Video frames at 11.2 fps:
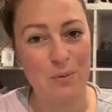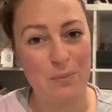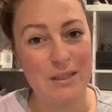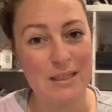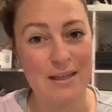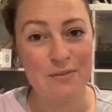
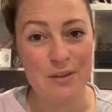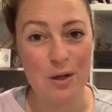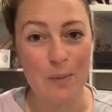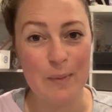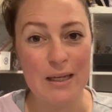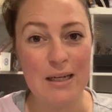when you left the
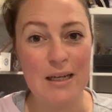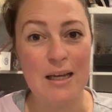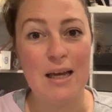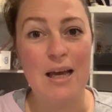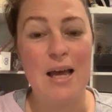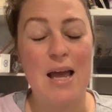comment,
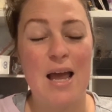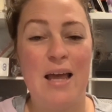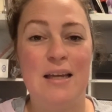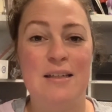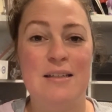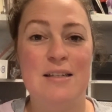
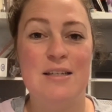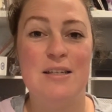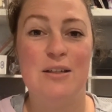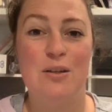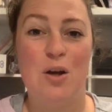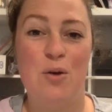and
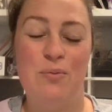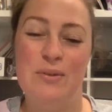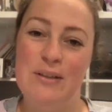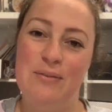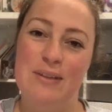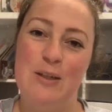I
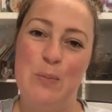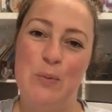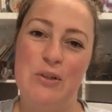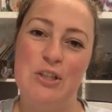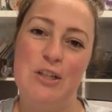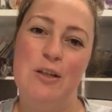really, really
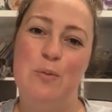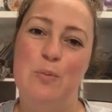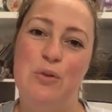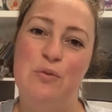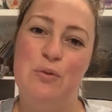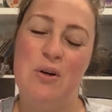appreciate your
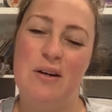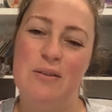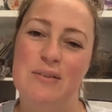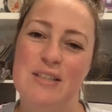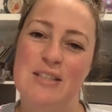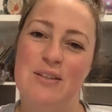beautiful, kind
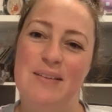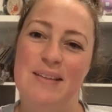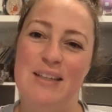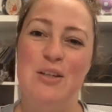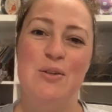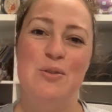words. So
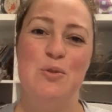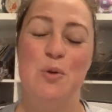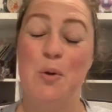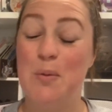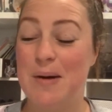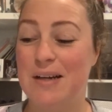thank you
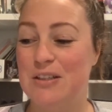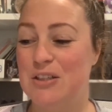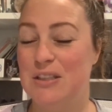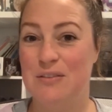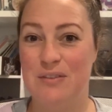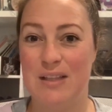so
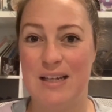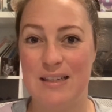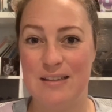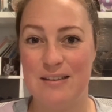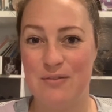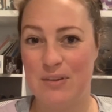much for
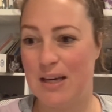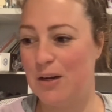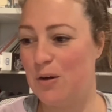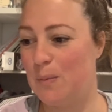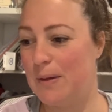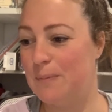that
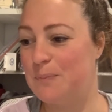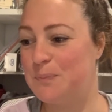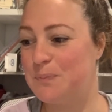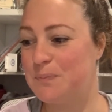comment.